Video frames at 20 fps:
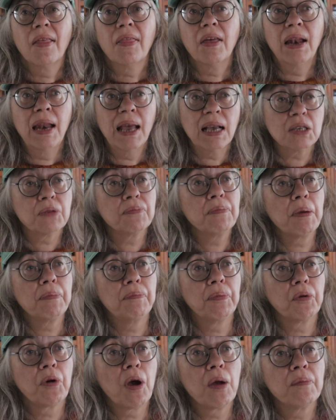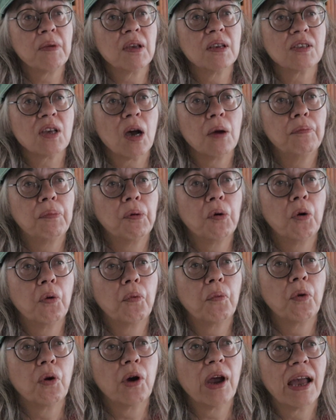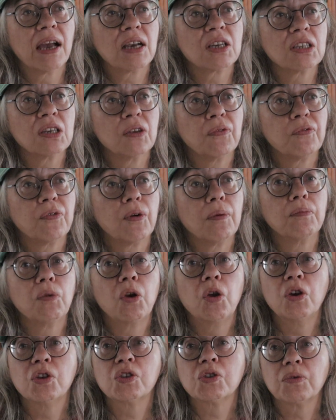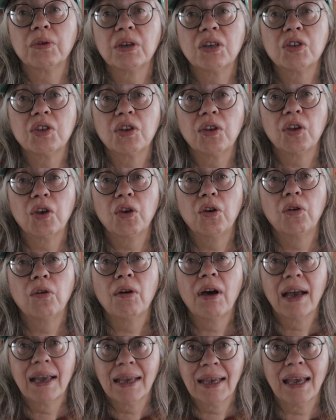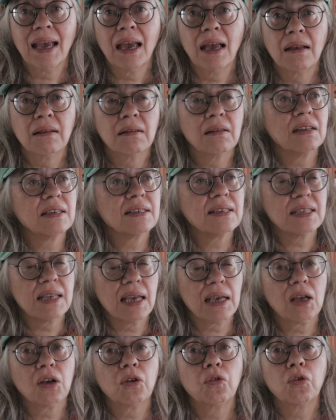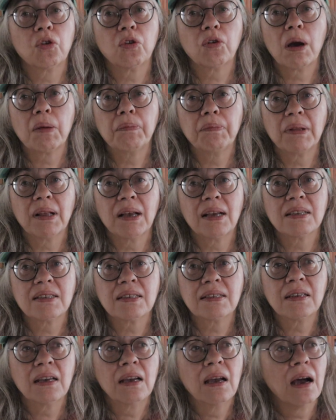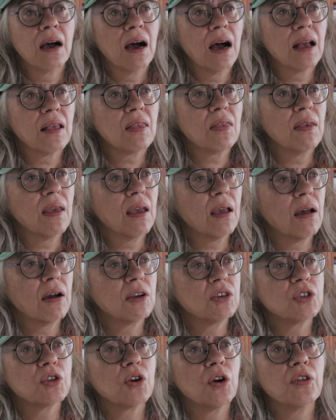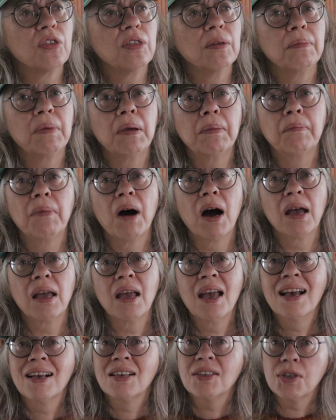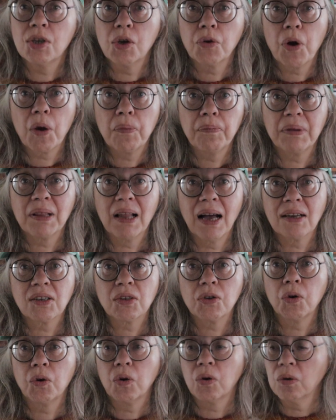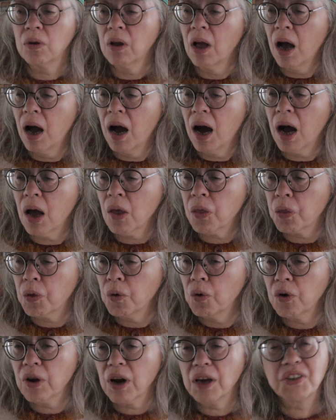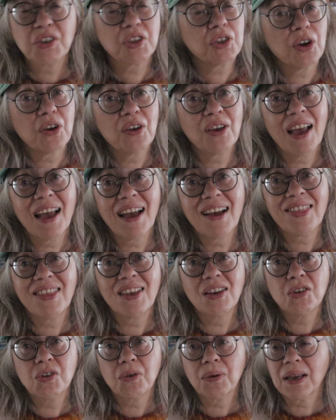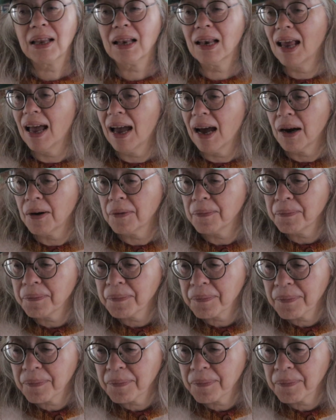the next peperomias I bought were actually from nursery to you. Again, the second order I placed. I think I showed them in my zero plant haul. I thought I'd show you how they're doing now.